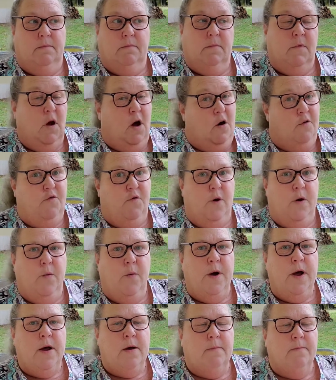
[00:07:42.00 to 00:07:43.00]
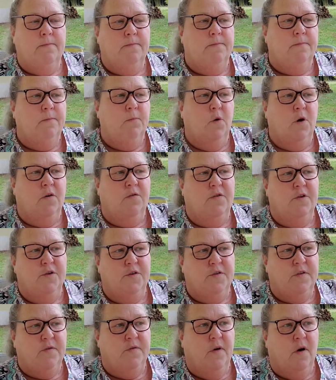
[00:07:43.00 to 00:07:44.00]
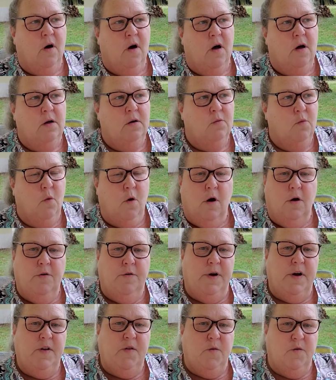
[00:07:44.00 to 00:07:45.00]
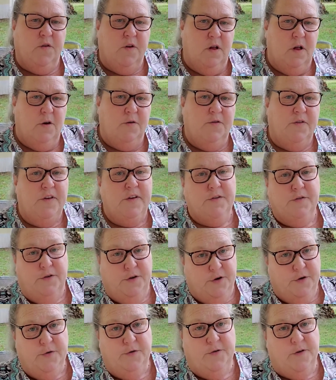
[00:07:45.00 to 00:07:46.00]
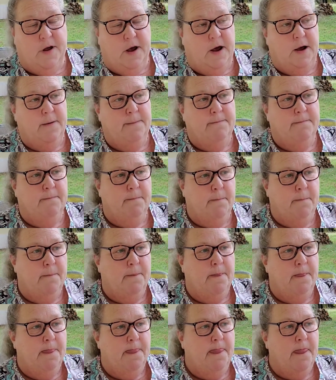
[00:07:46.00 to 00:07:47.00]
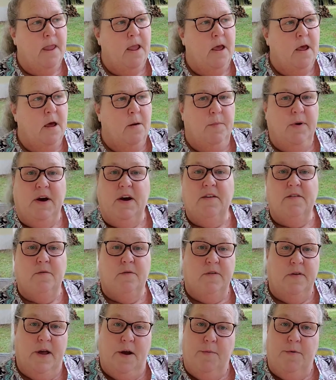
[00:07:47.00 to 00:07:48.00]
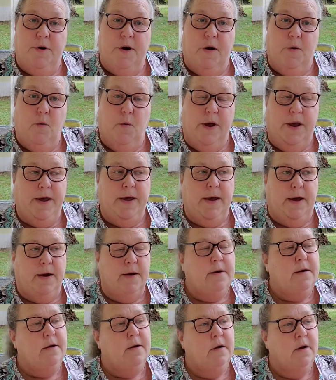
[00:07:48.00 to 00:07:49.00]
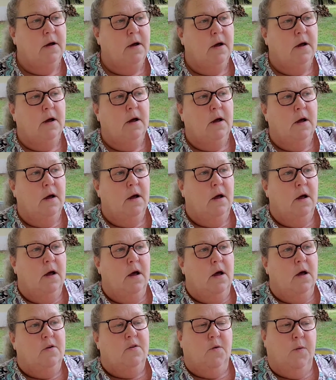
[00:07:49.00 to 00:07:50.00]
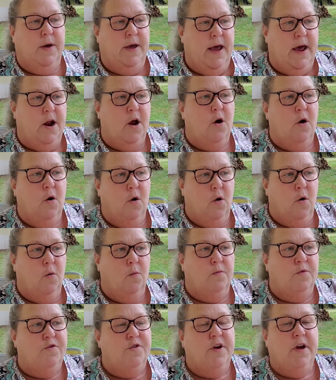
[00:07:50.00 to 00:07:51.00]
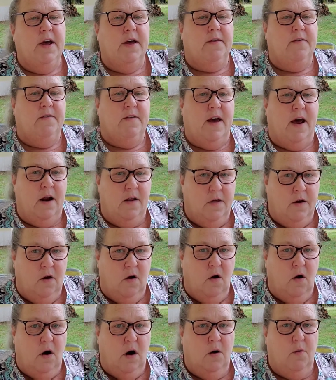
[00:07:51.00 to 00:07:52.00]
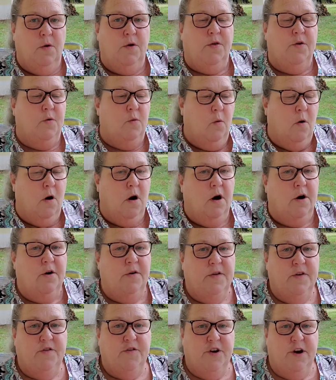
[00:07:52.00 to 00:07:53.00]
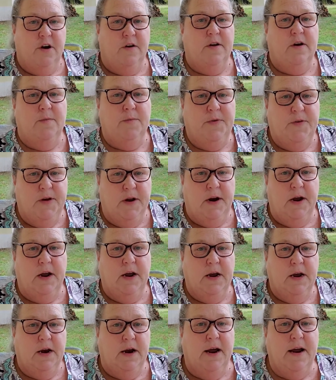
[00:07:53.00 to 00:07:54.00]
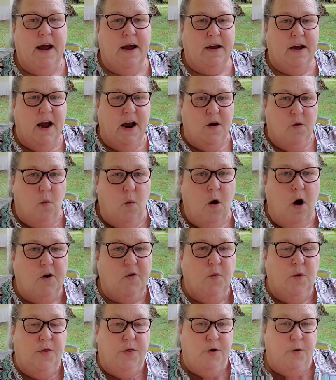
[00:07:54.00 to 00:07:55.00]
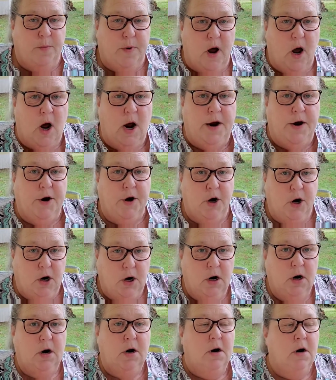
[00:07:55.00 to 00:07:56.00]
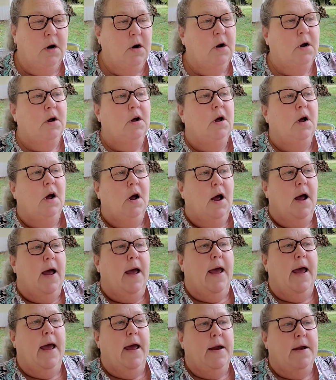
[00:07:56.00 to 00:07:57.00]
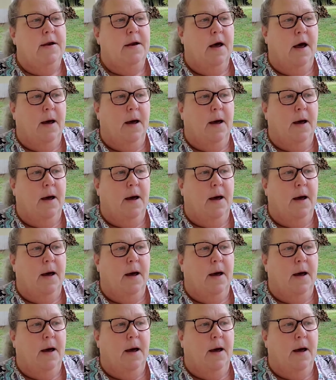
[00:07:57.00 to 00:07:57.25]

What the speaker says: off we went. Well, first of all, Walgreens was closed till Tuesday because it was Labor Day weekend. So we get home, she gets out of the car with her walker, this chair that I'm sitting in, I kind of walked with her behind her, and